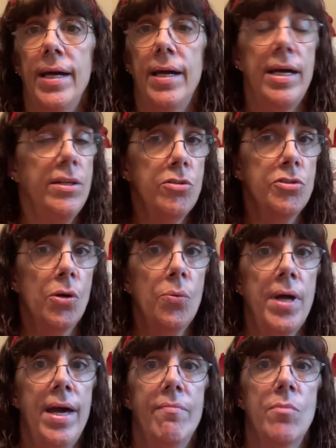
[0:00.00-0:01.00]
and you
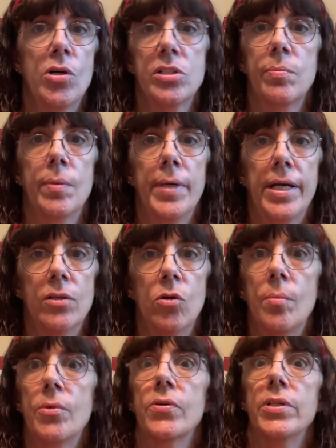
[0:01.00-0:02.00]
don't have multiple
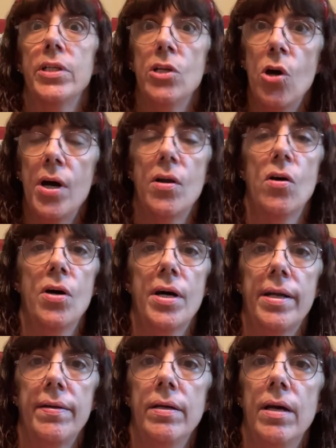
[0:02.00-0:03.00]
myeloma, and you're not
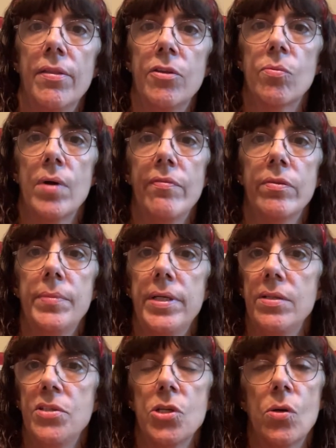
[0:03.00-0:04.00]
on the
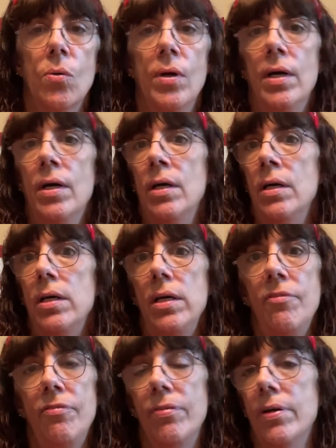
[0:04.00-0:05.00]
Revlimid. So
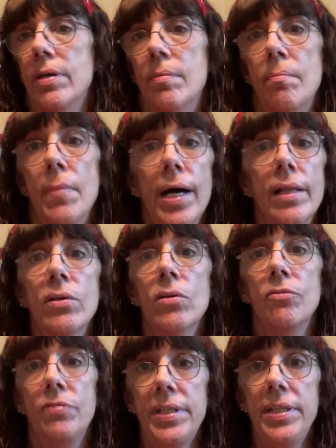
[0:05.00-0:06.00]
if my little
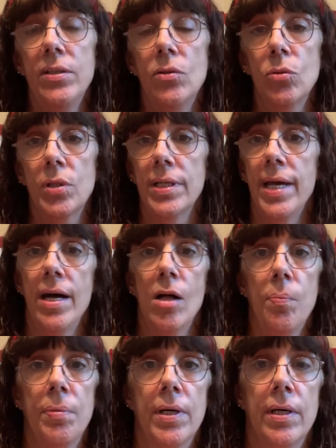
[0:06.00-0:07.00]
video can
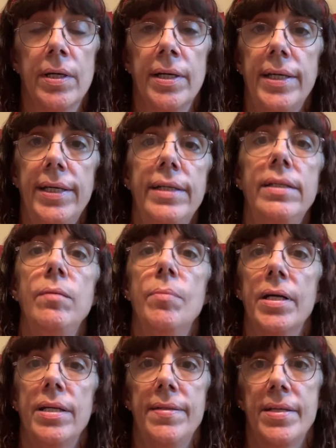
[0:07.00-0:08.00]
help
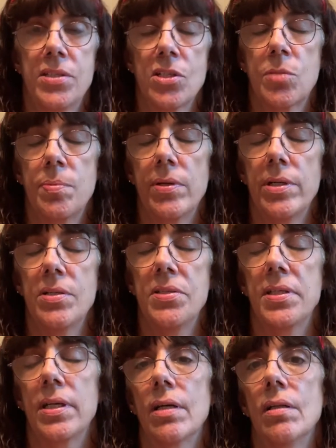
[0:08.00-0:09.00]
anybody that's
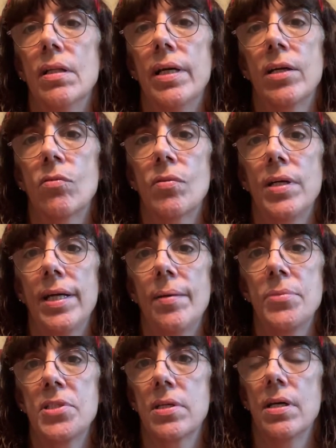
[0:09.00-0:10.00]
experiencing leg
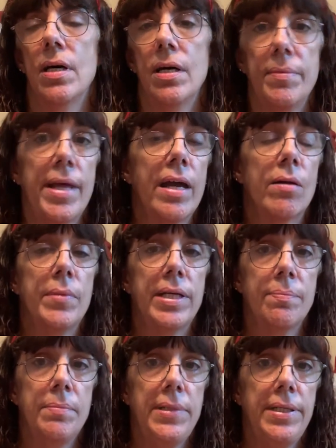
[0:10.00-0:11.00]
cramps, that'll
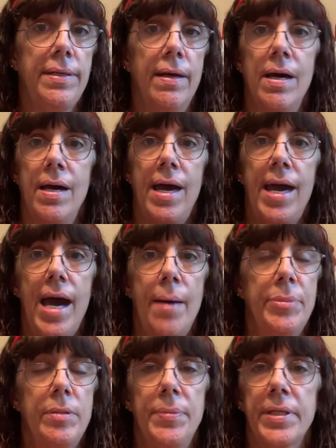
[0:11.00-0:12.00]
make me
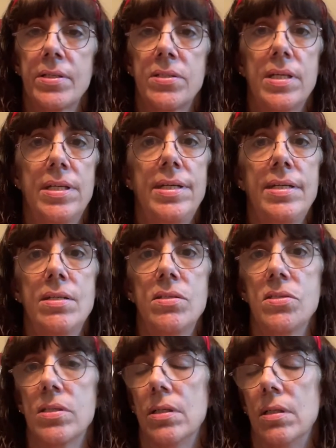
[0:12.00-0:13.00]
happy, because it
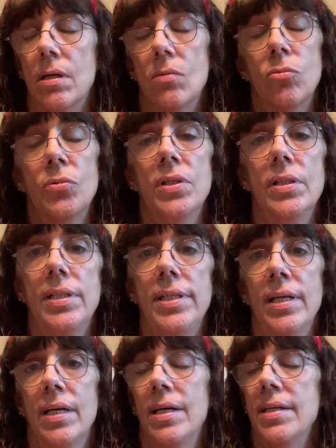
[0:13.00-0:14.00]
is a
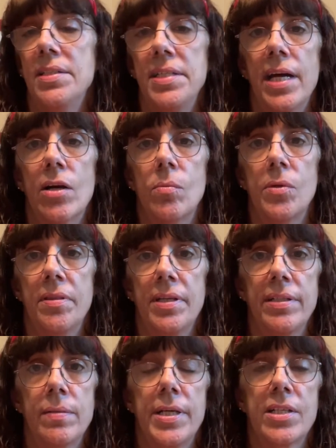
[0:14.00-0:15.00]
really terrible
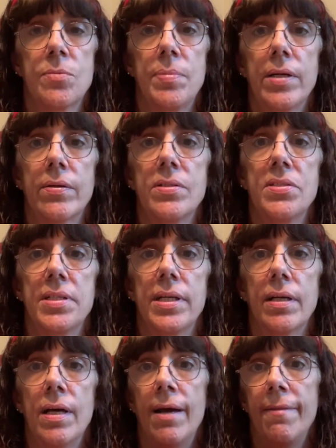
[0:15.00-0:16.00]
thing to be
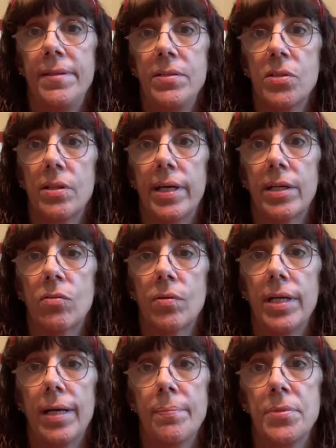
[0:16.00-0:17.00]
experiencing these leg
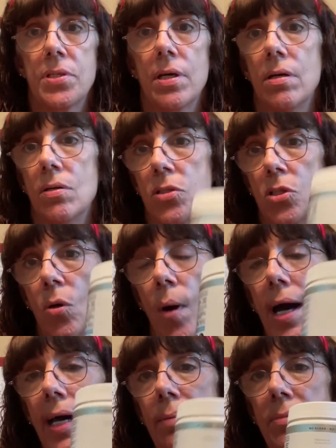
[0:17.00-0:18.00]
cramps. So
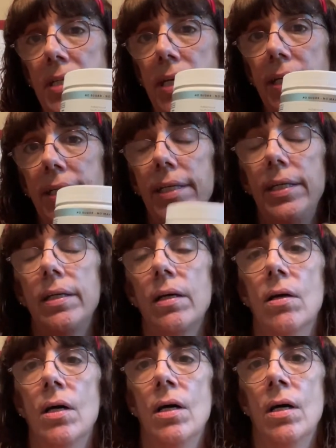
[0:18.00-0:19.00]
I'm taking
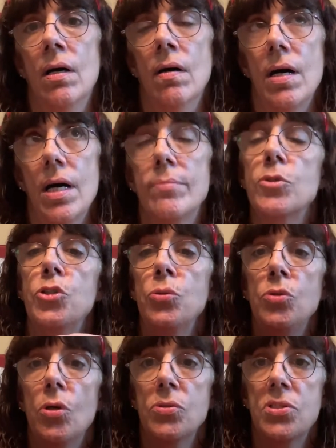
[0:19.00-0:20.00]

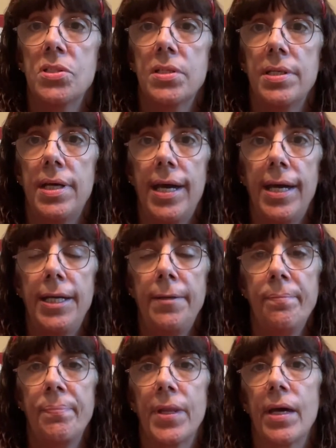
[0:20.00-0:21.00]
2 doses a
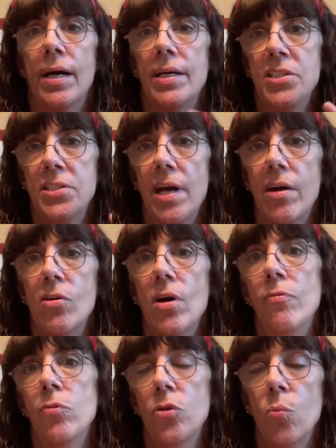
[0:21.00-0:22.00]
day. I started off with